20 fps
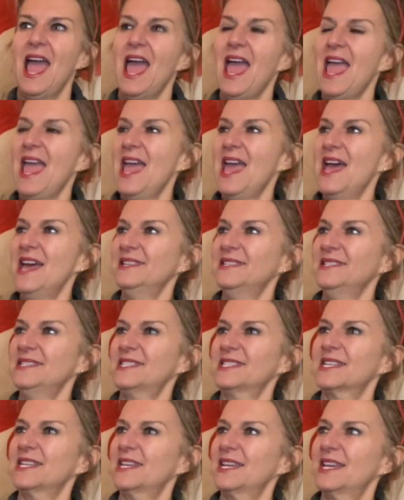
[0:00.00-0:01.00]
And
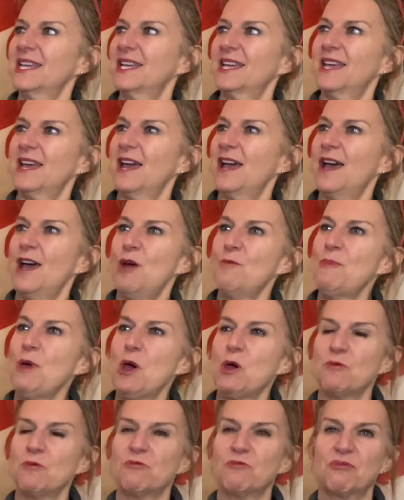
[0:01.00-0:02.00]

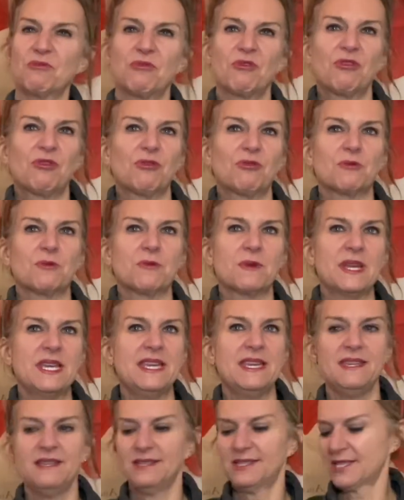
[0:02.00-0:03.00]
about
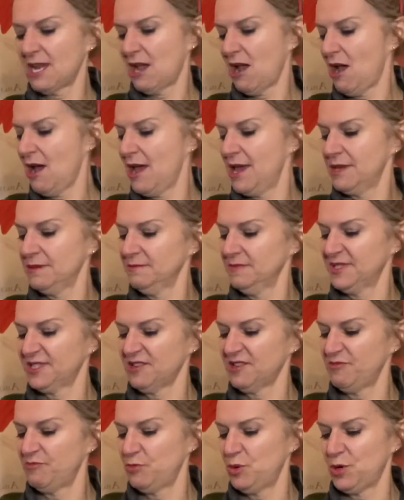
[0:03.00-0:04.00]
three times
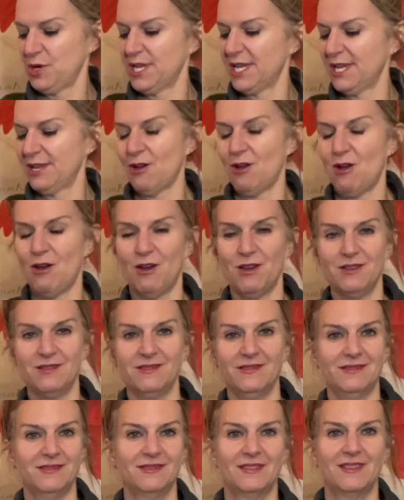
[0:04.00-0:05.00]
of putting it
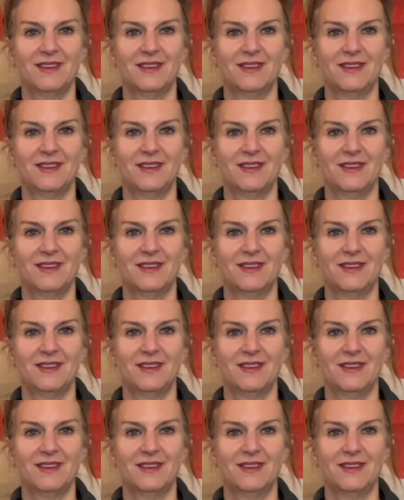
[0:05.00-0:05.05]
on,